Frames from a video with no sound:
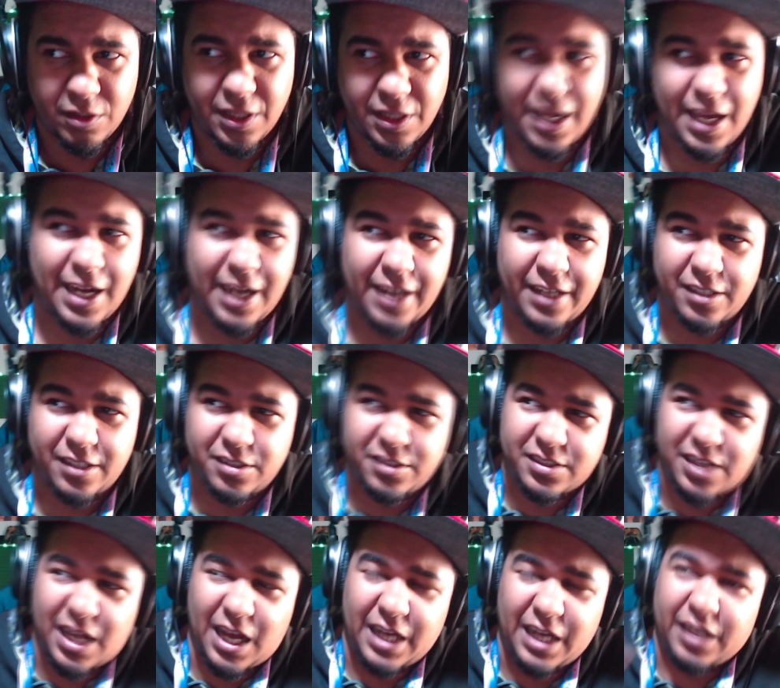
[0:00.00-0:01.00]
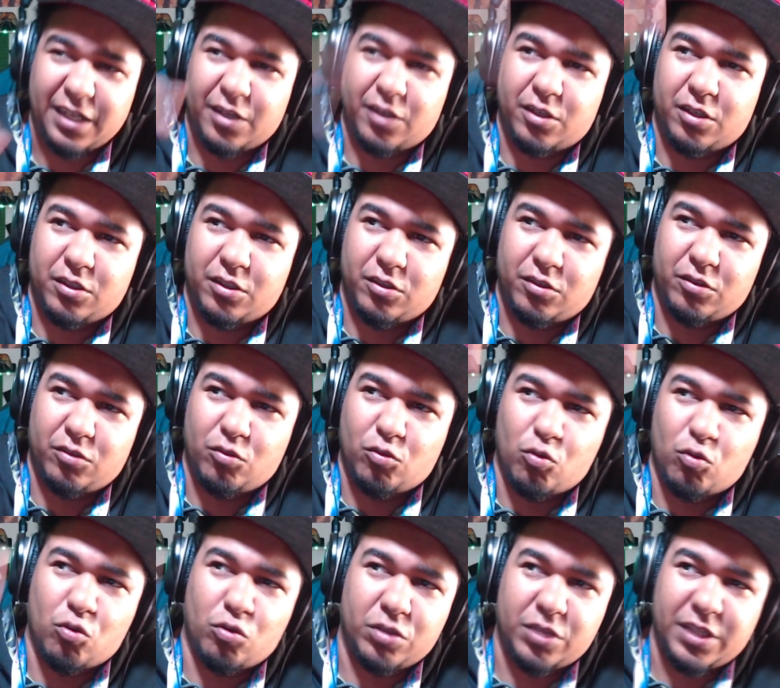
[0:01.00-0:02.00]
They had like a Sonic
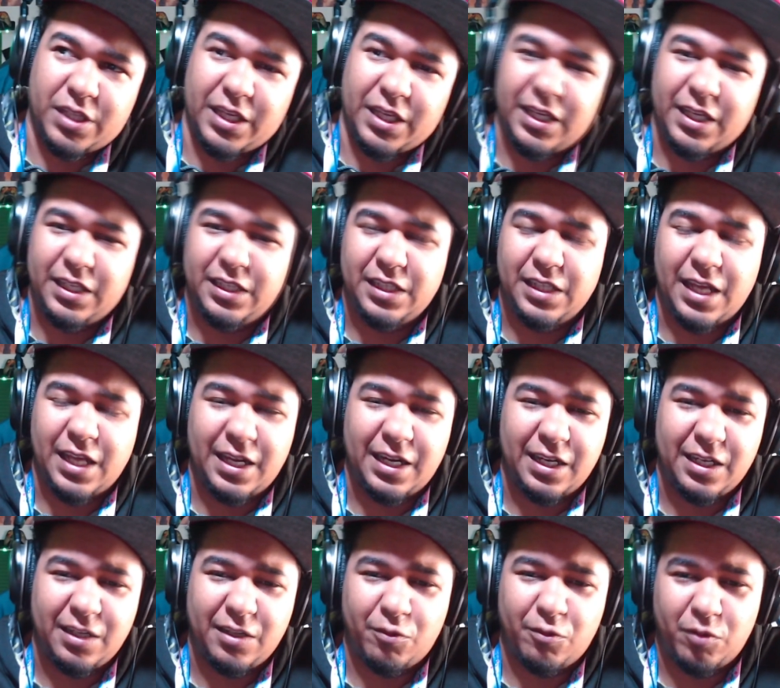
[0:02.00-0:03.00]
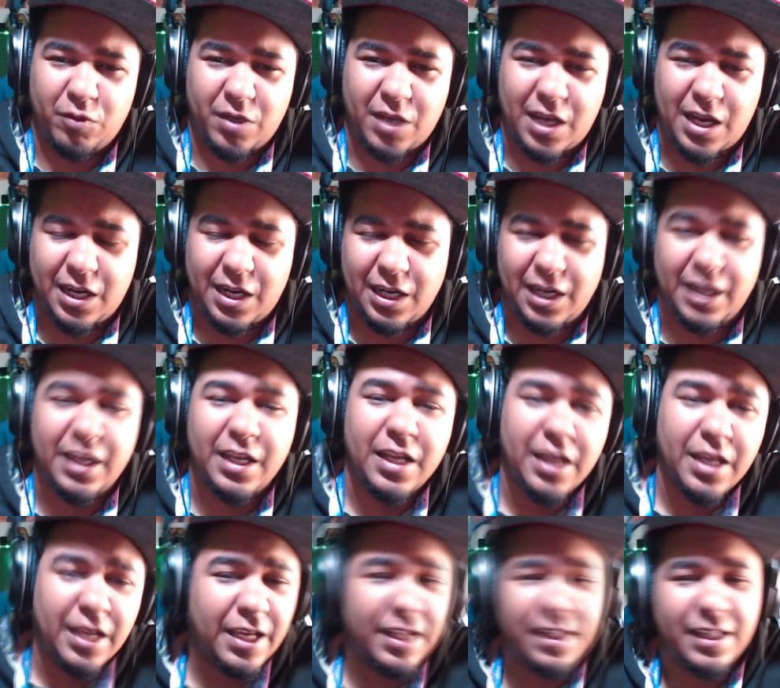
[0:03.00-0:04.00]
cool thing that it was kind of like
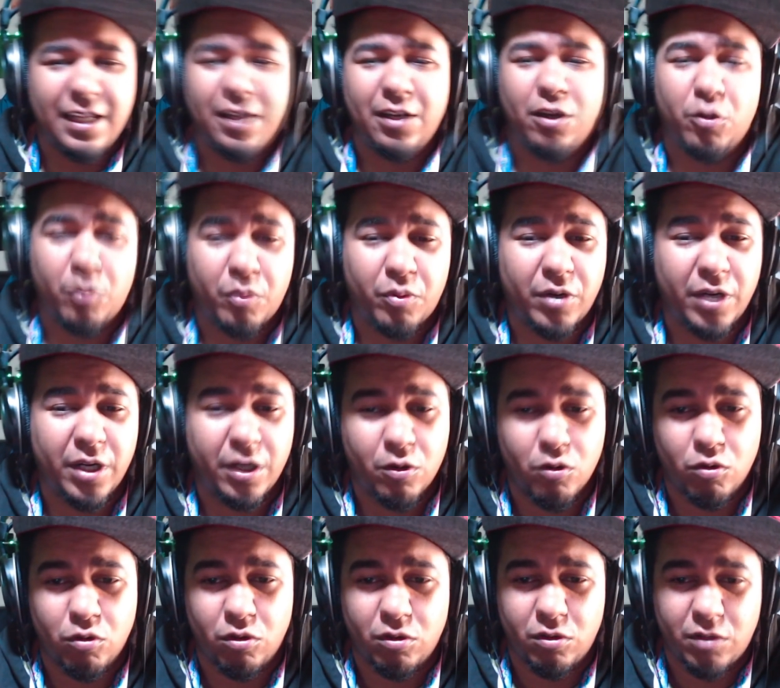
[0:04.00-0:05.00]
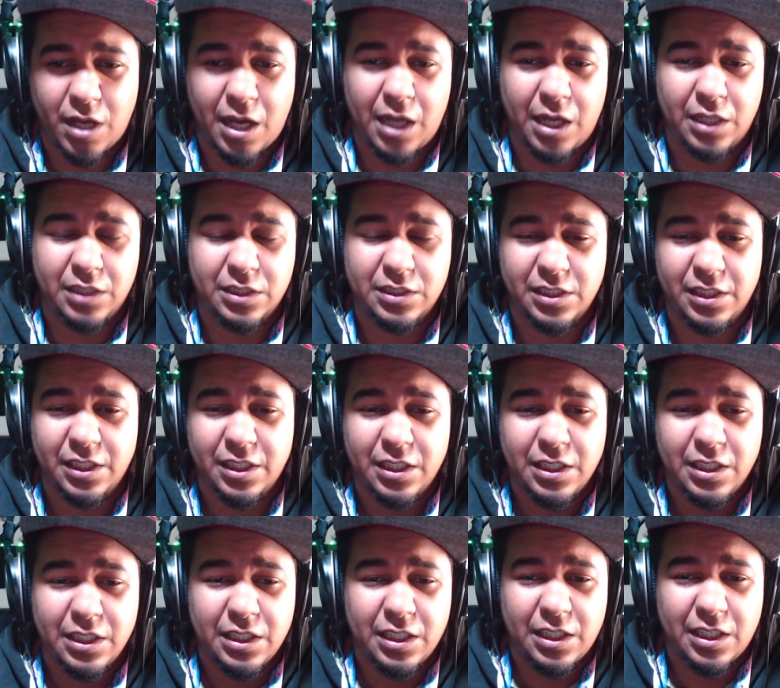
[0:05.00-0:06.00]
it, they look pretty cool, honestly.
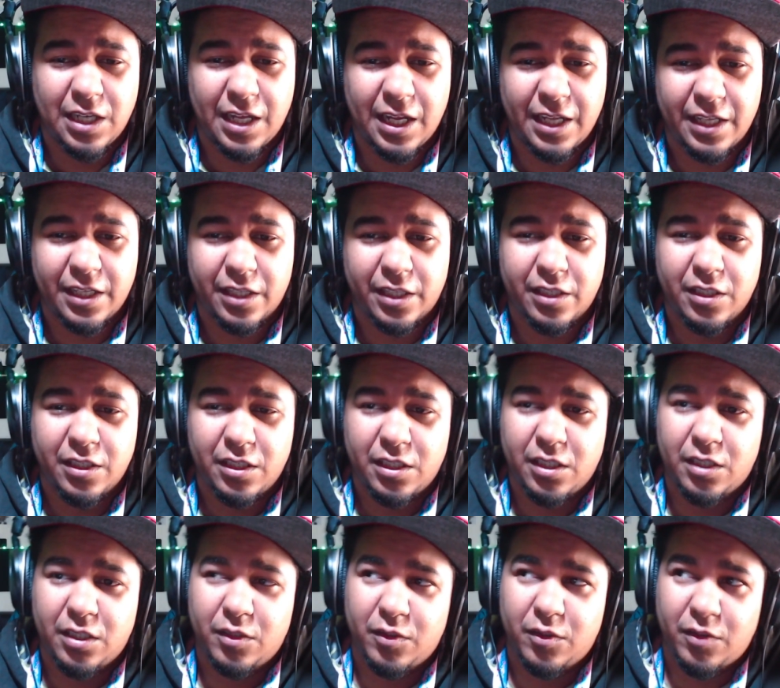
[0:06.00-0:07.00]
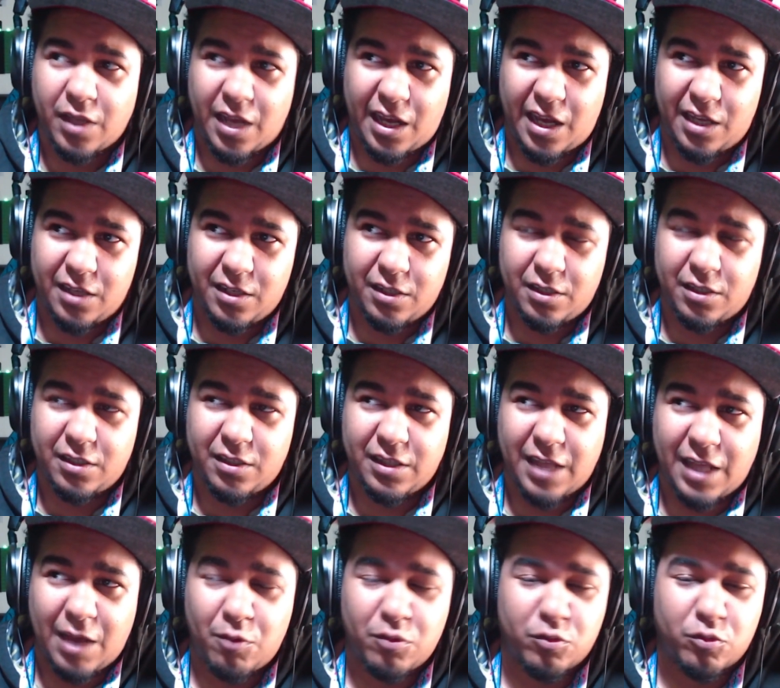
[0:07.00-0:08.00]
Like
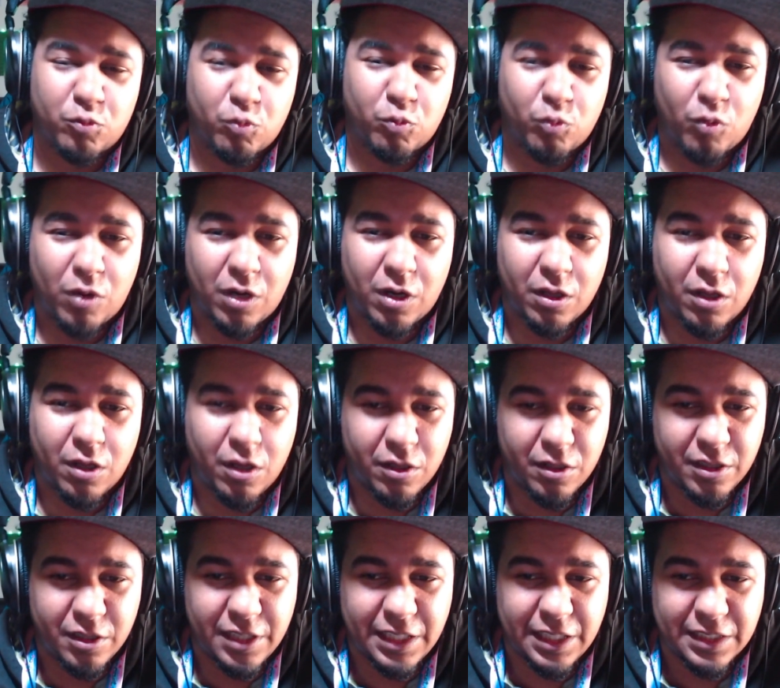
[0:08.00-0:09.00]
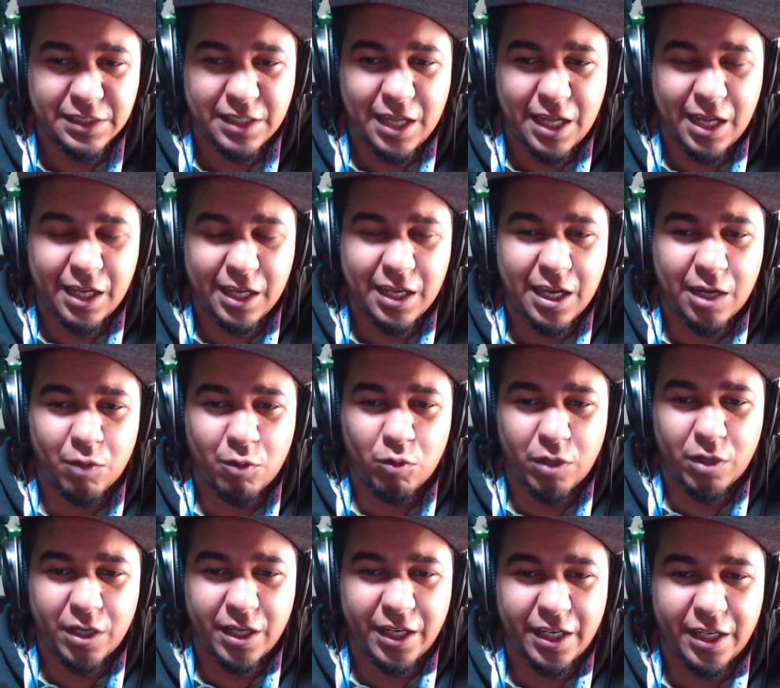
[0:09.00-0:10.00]
that was one of the other things I kind of
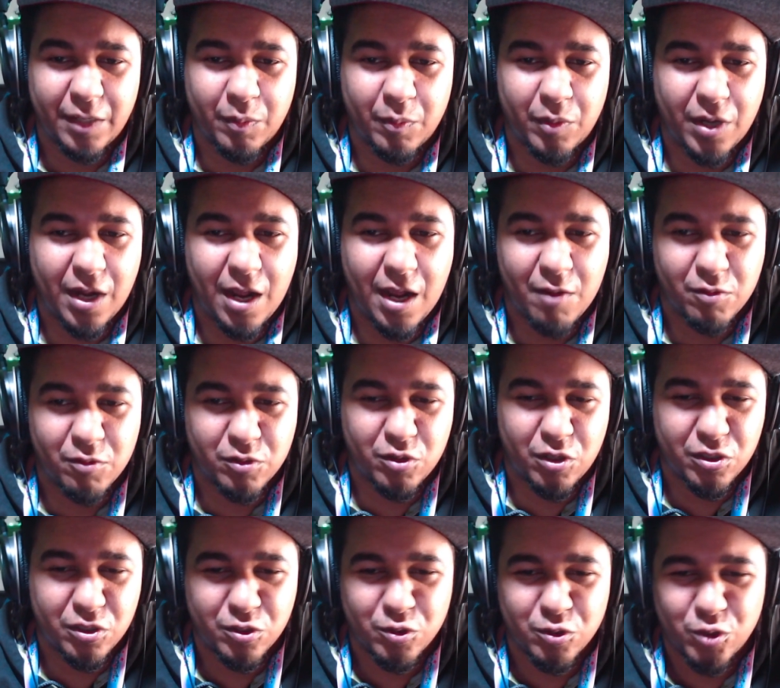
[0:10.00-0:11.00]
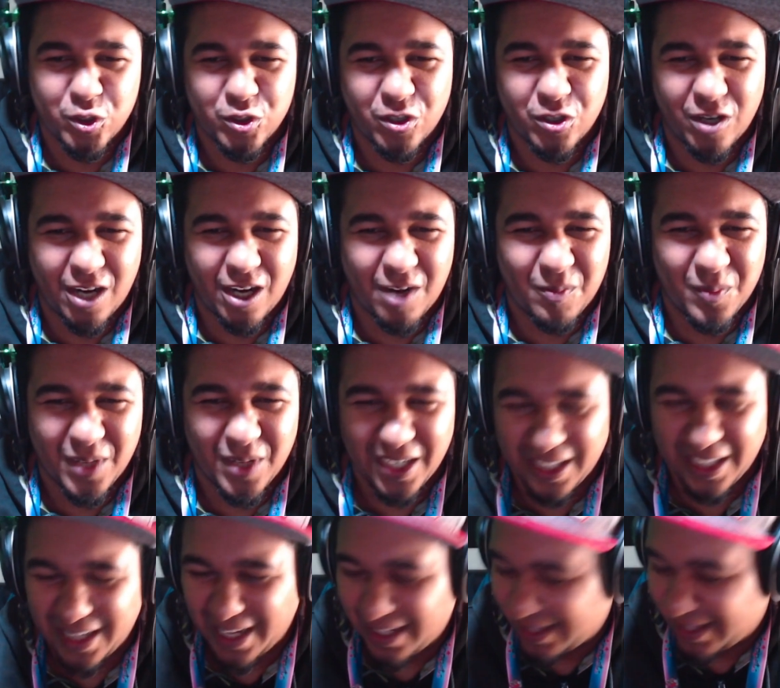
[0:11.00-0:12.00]
wanted to get, but I was also short on
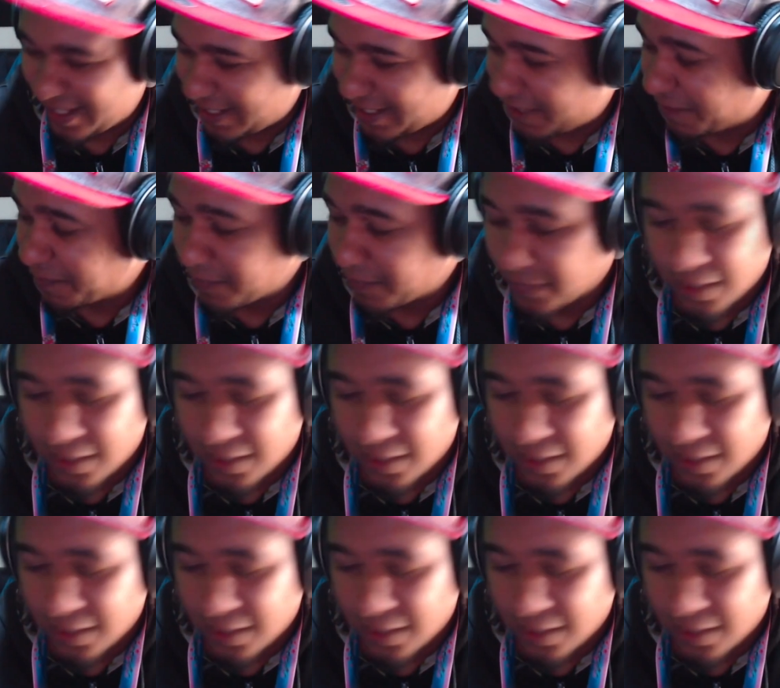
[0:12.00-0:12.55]
money that day.